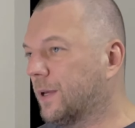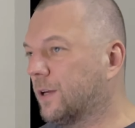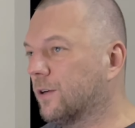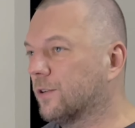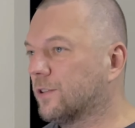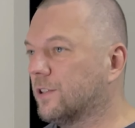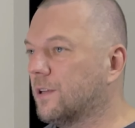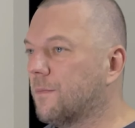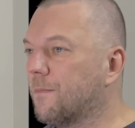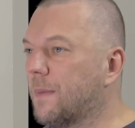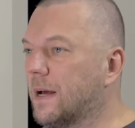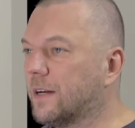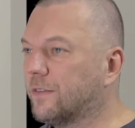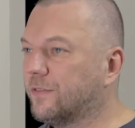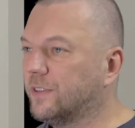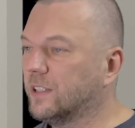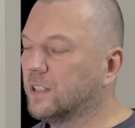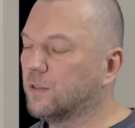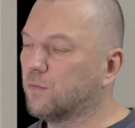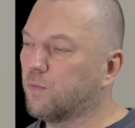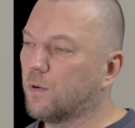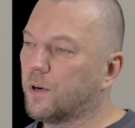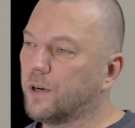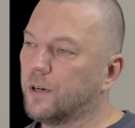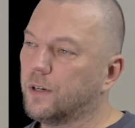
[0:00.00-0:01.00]
the metrics
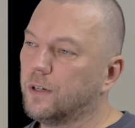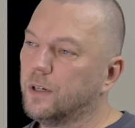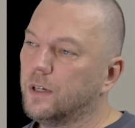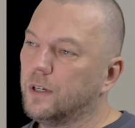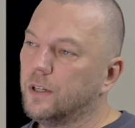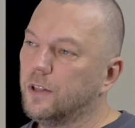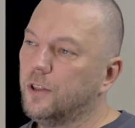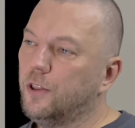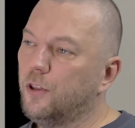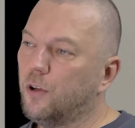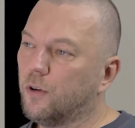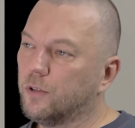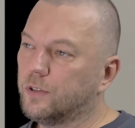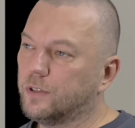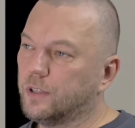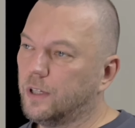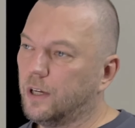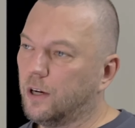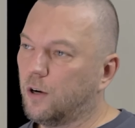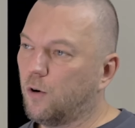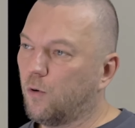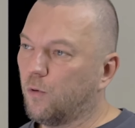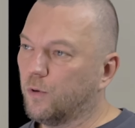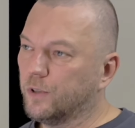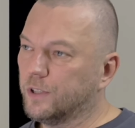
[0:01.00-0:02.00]
were not
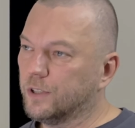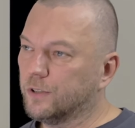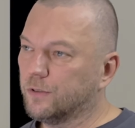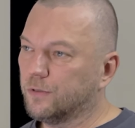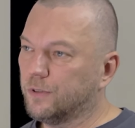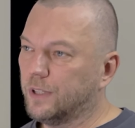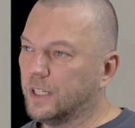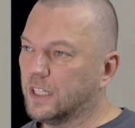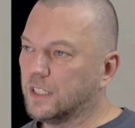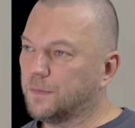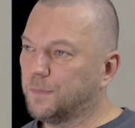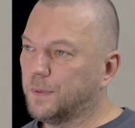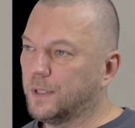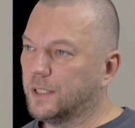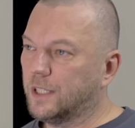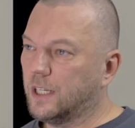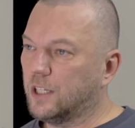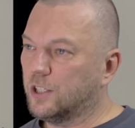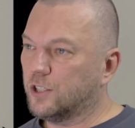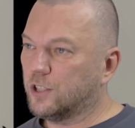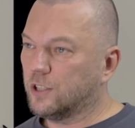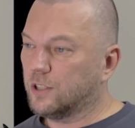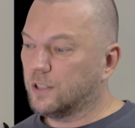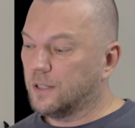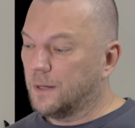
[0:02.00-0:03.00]
according to the
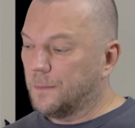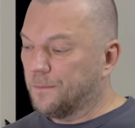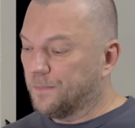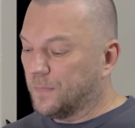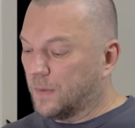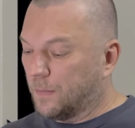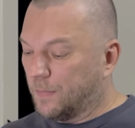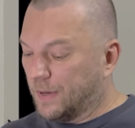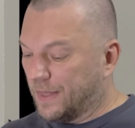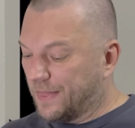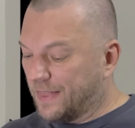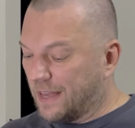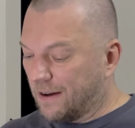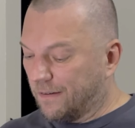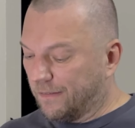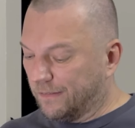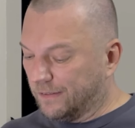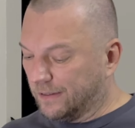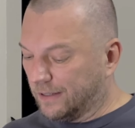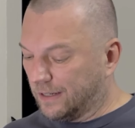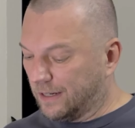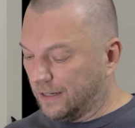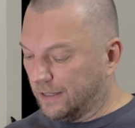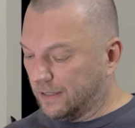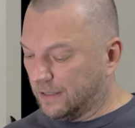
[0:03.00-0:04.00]
expectations. But
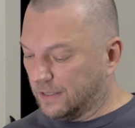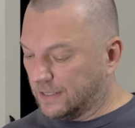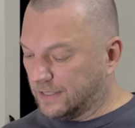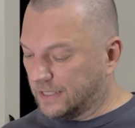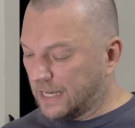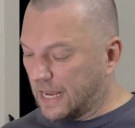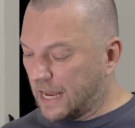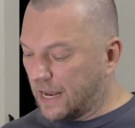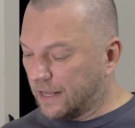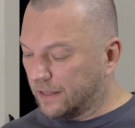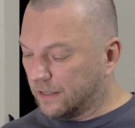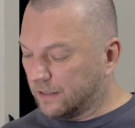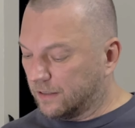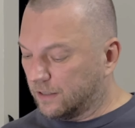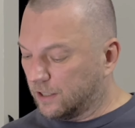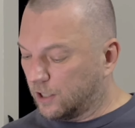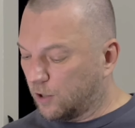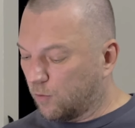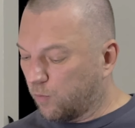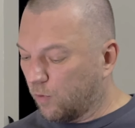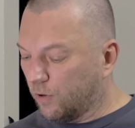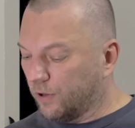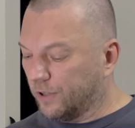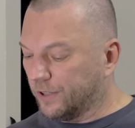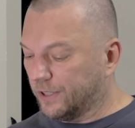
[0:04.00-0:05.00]
definitely saying that the
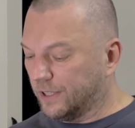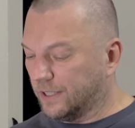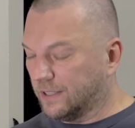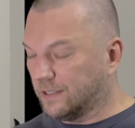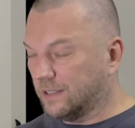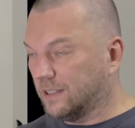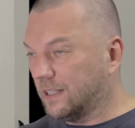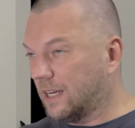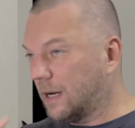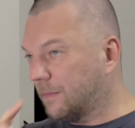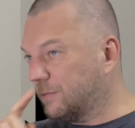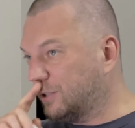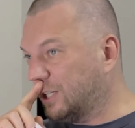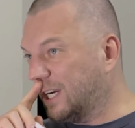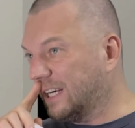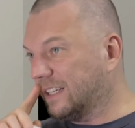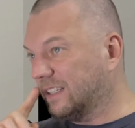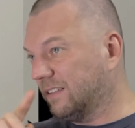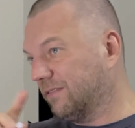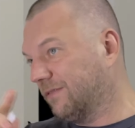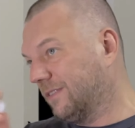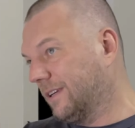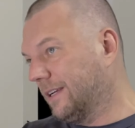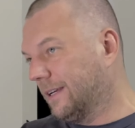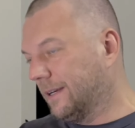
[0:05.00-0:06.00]
quality is the
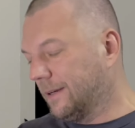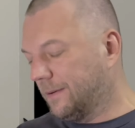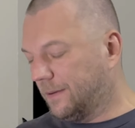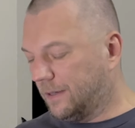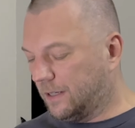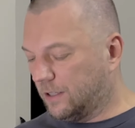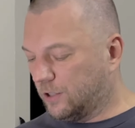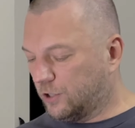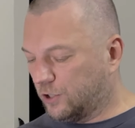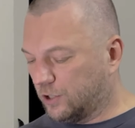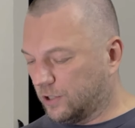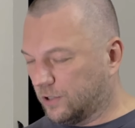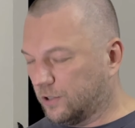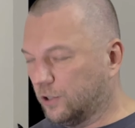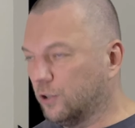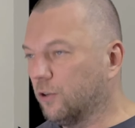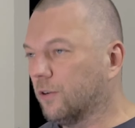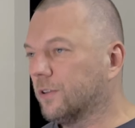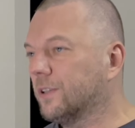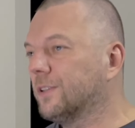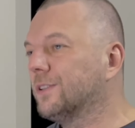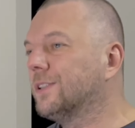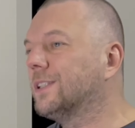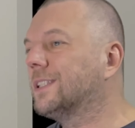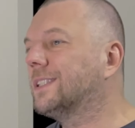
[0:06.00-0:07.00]
objective, it's just not
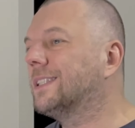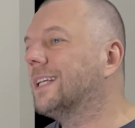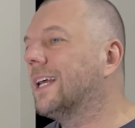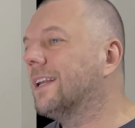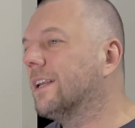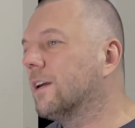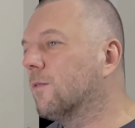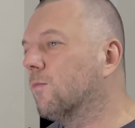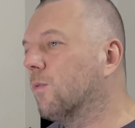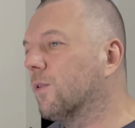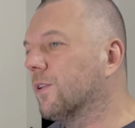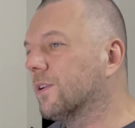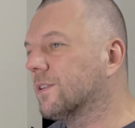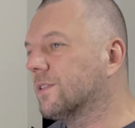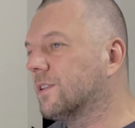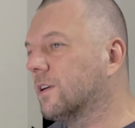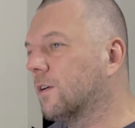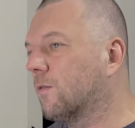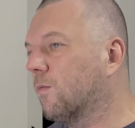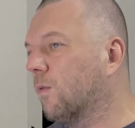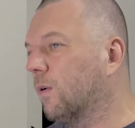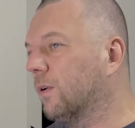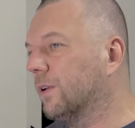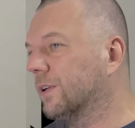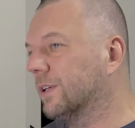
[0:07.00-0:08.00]
understanding what is the
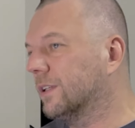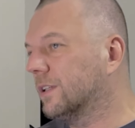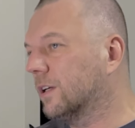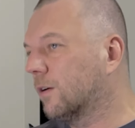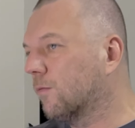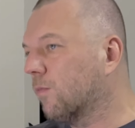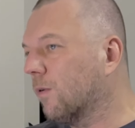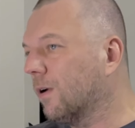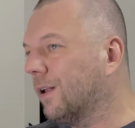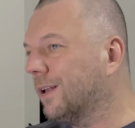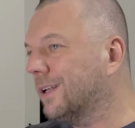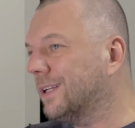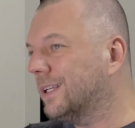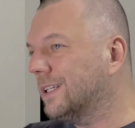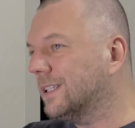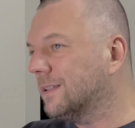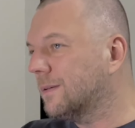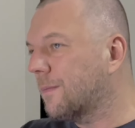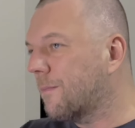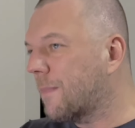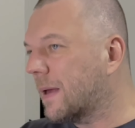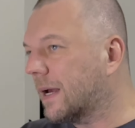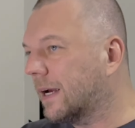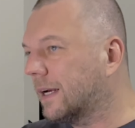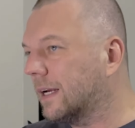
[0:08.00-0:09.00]
quality. The quality is
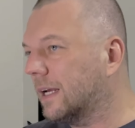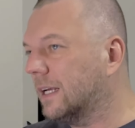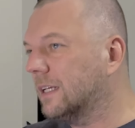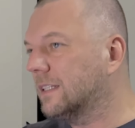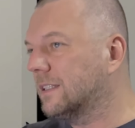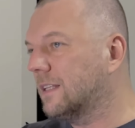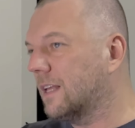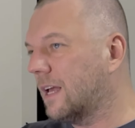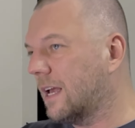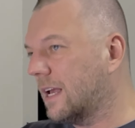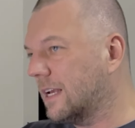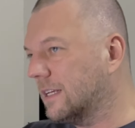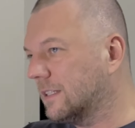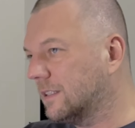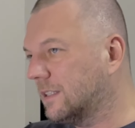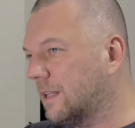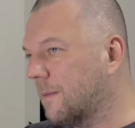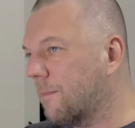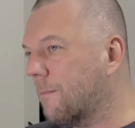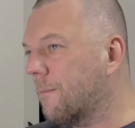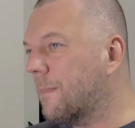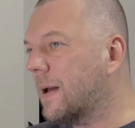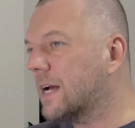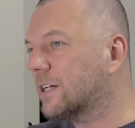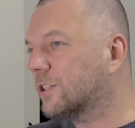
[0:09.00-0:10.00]
the
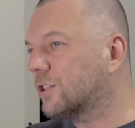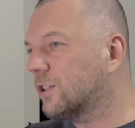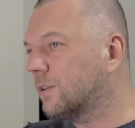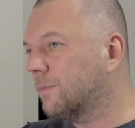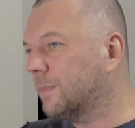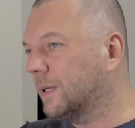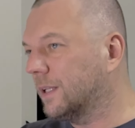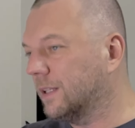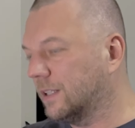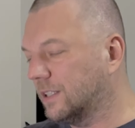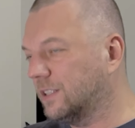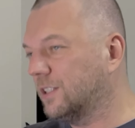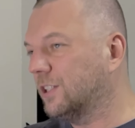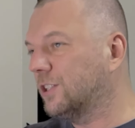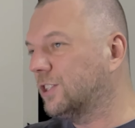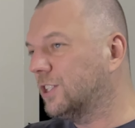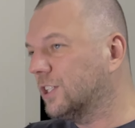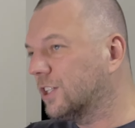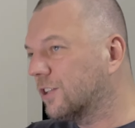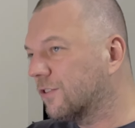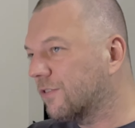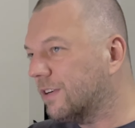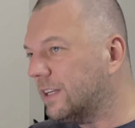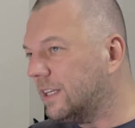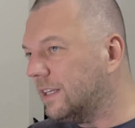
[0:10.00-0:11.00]
measurement, is the
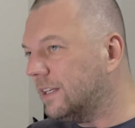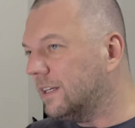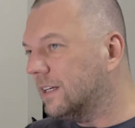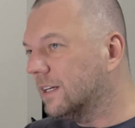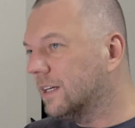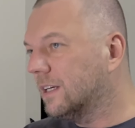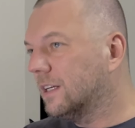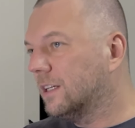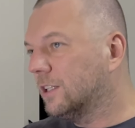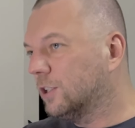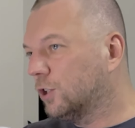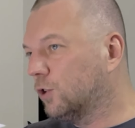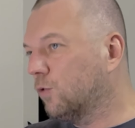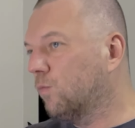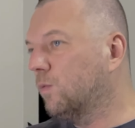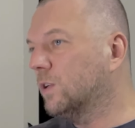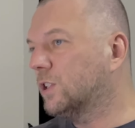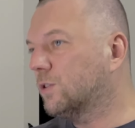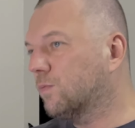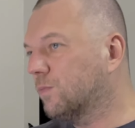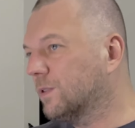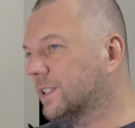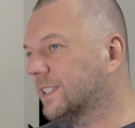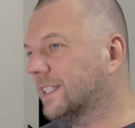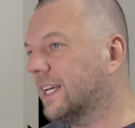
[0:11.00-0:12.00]
degree to which
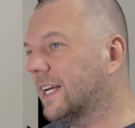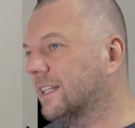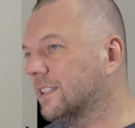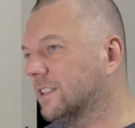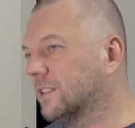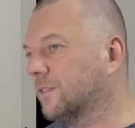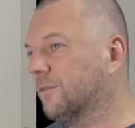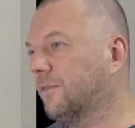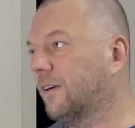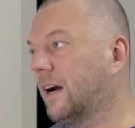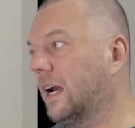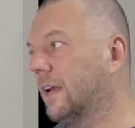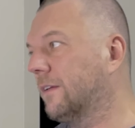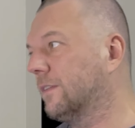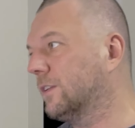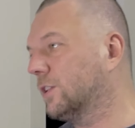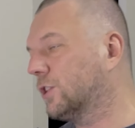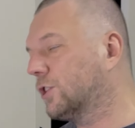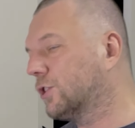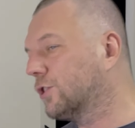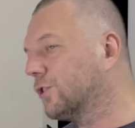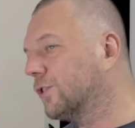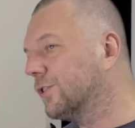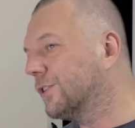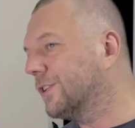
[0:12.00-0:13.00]
we satisfy
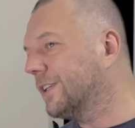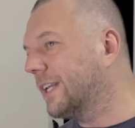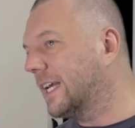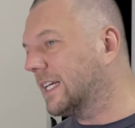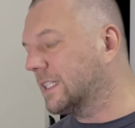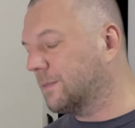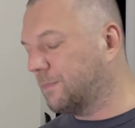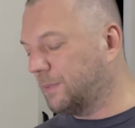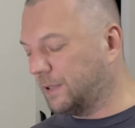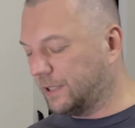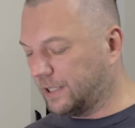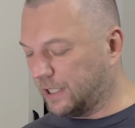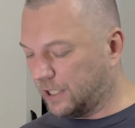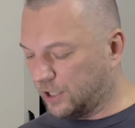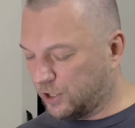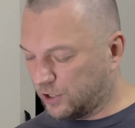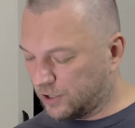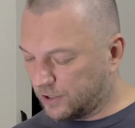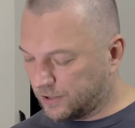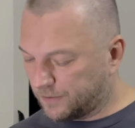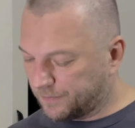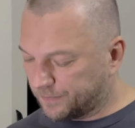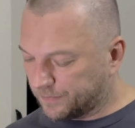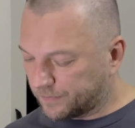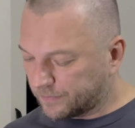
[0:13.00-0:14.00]
certain expectations.